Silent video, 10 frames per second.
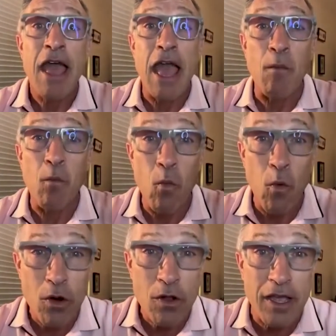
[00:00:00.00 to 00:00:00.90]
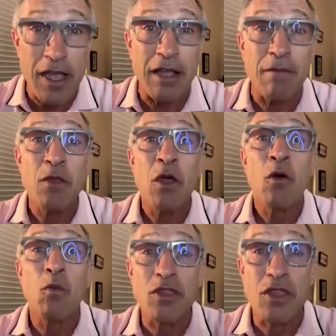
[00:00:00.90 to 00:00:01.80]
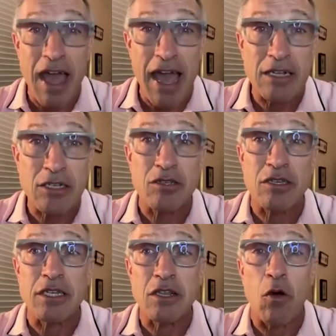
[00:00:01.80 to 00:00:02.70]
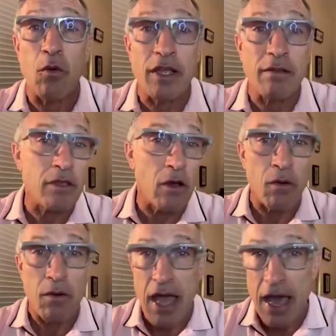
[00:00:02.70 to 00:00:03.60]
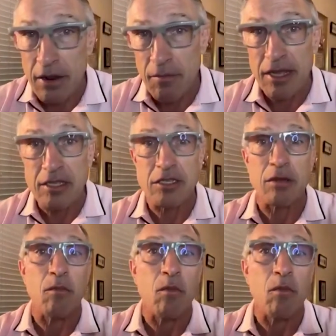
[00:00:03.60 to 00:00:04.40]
and working with actually knowing, you know, how to mix them,